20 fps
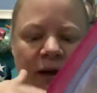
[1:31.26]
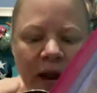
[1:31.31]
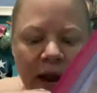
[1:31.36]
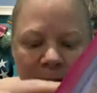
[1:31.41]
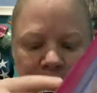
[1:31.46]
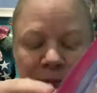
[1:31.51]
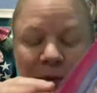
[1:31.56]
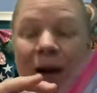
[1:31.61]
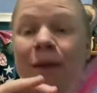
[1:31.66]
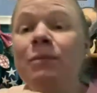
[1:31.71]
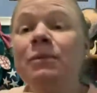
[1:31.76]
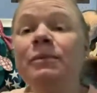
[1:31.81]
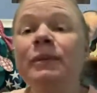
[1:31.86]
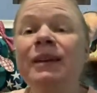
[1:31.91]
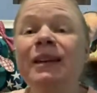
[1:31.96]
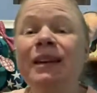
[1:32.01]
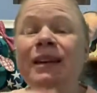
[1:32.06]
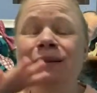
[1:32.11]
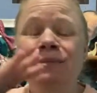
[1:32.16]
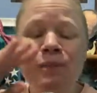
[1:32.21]
I probably
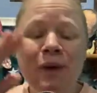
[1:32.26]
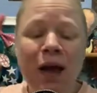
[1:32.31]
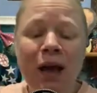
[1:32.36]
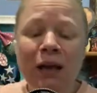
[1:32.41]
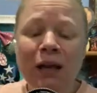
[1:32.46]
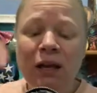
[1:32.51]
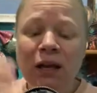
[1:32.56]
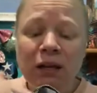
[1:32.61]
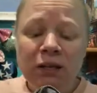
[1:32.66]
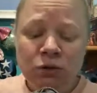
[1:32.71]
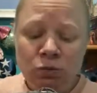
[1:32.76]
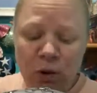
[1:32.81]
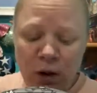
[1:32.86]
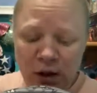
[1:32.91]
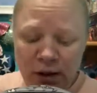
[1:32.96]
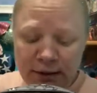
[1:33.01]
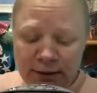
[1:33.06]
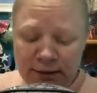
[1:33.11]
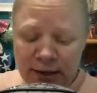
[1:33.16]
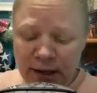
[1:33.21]
didn't pack it as
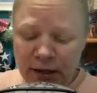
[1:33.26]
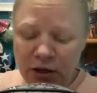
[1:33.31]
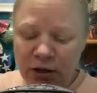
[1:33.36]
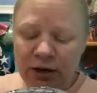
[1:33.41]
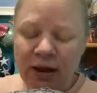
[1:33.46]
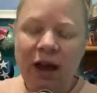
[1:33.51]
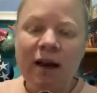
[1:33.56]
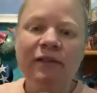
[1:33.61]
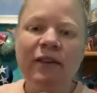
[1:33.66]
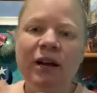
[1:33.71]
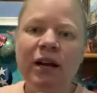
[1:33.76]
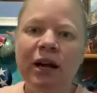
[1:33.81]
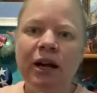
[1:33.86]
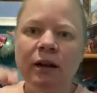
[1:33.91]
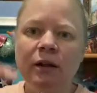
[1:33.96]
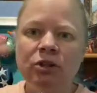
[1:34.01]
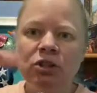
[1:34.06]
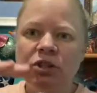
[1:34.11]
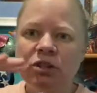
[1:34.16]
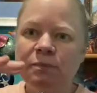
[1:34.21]
well as I could have. I kind
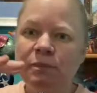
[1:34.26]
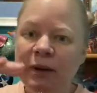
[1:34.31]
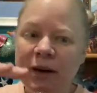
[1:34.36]
of just put